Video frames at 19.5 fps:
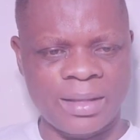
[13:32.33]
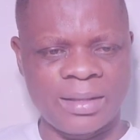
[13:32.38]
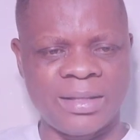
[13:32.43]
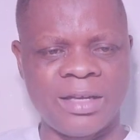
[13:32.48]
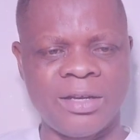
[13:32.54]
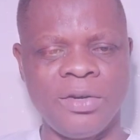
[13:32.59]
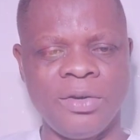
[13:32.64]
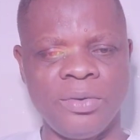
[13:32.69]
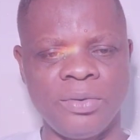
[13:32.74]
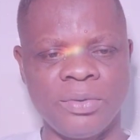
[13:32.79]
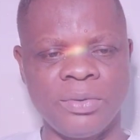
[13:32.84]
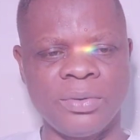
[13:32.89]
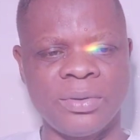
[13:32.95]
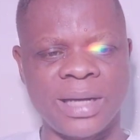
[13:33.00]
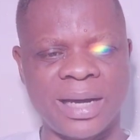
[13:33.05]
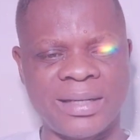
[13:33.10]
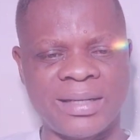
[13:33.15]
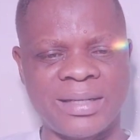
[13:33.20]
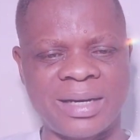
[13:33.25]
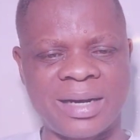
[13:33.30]
The new
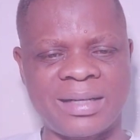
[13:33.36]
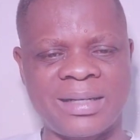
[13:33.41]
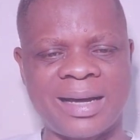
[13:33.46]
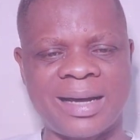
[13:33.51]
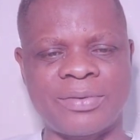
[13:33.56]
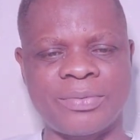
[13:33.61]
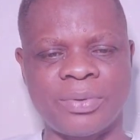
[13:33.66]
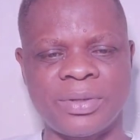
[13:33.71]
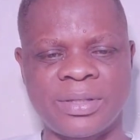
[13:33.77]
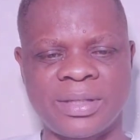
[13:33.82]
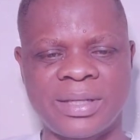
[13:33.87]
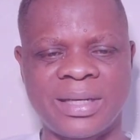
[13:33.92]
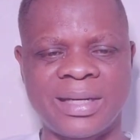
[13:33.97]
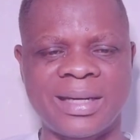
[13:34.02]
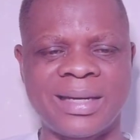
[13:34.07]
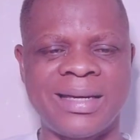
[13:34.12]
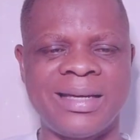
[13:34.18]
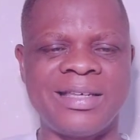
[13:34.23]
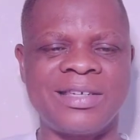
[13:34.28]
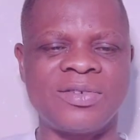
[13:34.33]
Nigeria that we
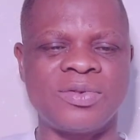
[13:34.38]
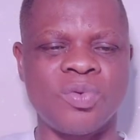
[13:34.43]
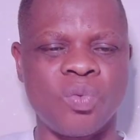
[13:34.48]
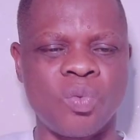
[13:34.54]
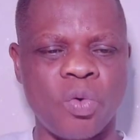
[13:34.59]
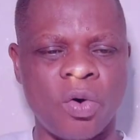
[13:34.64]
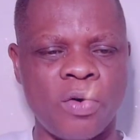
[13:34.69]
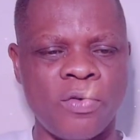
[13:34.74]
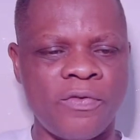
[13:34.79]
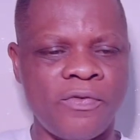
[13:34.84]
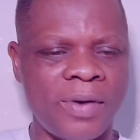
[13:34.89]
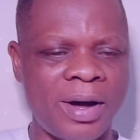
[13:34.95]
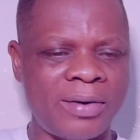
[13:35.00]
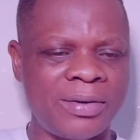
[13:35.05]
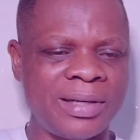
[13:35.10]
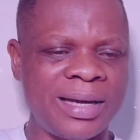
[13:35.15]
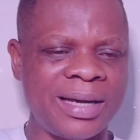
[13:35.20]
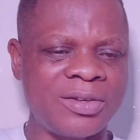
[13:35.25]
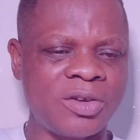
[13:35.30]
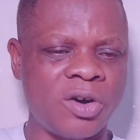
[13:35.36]
seek is one
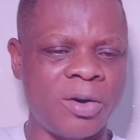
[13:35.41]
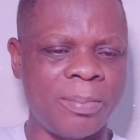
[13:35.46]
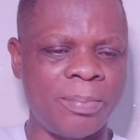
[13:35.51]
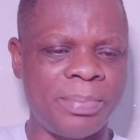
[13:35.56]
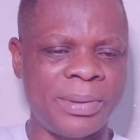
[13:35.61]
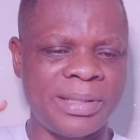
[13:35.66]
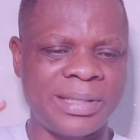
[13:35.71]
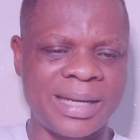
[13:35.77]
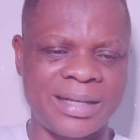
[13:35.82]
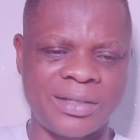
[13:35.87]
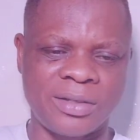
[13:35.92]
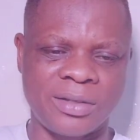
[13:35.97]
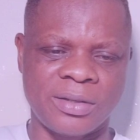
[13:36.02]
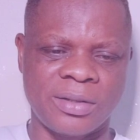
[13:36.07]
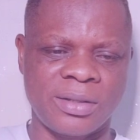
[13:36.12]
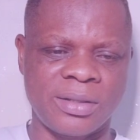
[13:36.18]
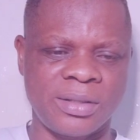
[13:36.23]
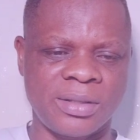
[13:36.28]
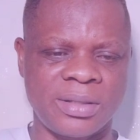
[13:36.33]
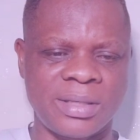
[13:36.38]
founded on peace and
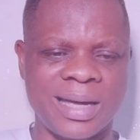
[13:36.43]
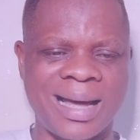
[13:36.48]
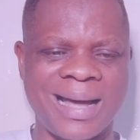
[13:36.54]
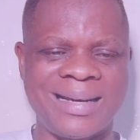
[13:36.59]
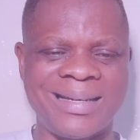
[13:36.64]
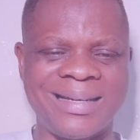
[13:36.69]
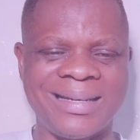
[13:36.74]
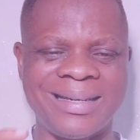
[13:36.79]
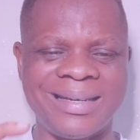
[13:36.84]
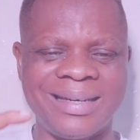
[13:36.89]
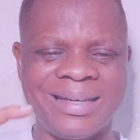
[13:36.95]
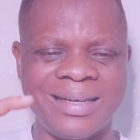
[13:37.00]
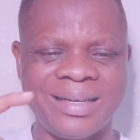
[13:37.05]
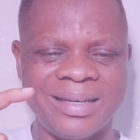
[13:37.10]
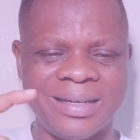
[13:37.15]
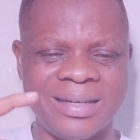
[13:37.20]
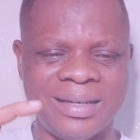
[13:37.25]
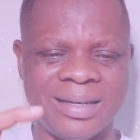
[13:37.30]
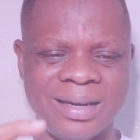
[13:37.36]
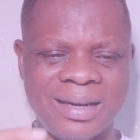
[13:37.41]
justice and
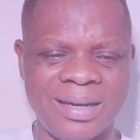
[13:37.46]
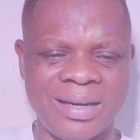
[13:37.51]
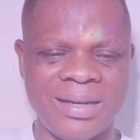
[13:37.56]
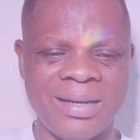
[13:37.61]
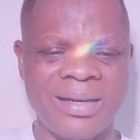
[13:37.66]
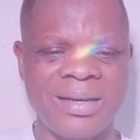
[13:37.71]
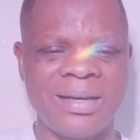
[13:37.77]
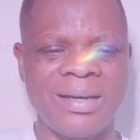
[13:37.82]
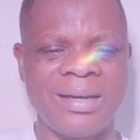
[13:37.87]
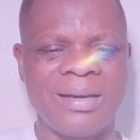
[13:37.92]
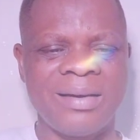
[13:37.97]
the